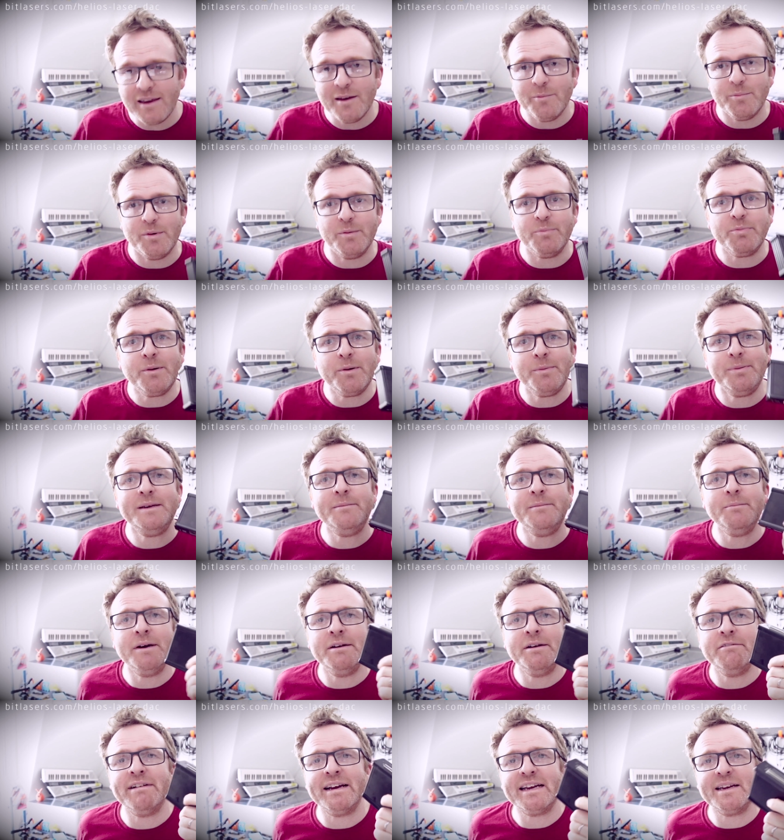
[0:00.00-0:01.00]
But probably
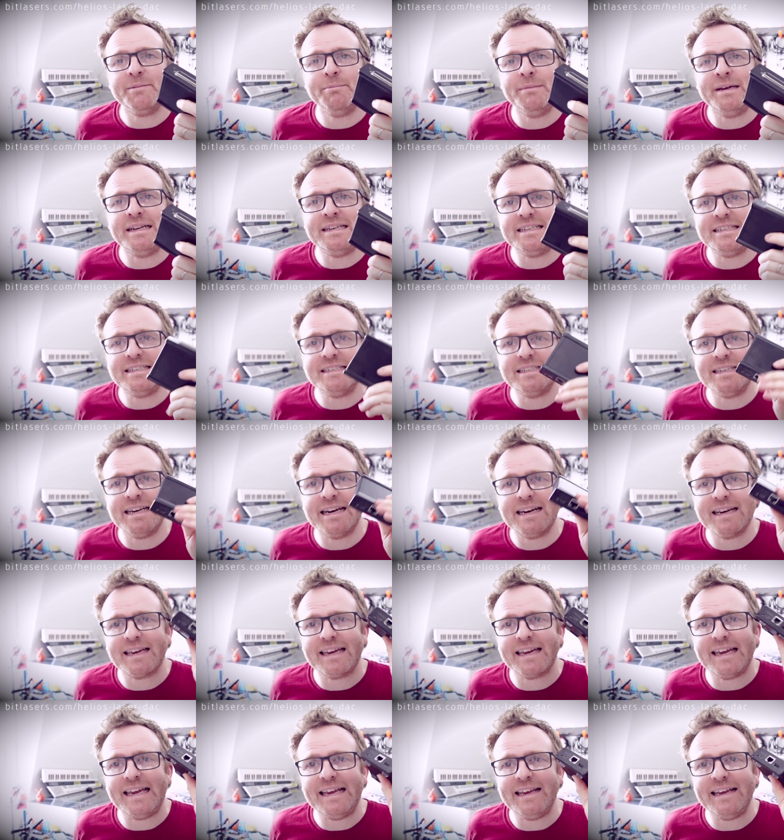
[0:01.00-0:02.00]
my recommended D A
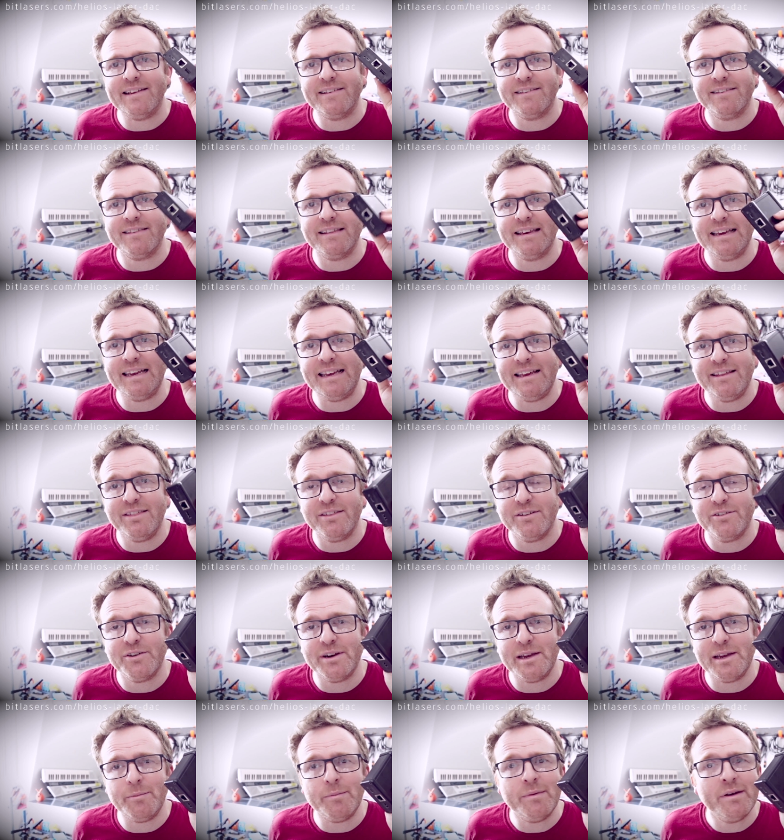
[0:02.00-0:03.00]
C is the Ether
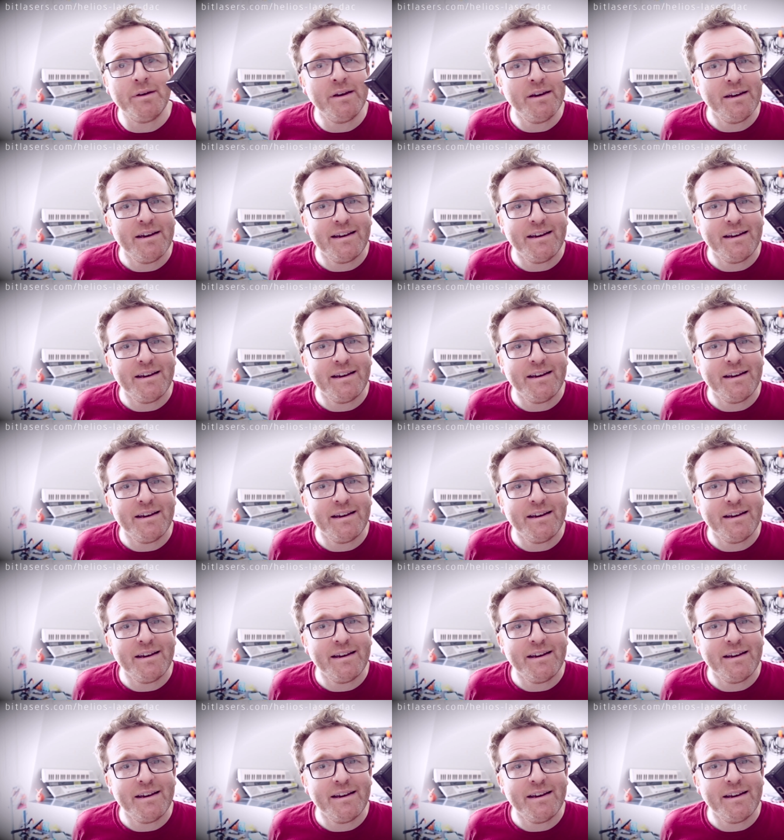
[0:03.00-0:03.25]
Dream.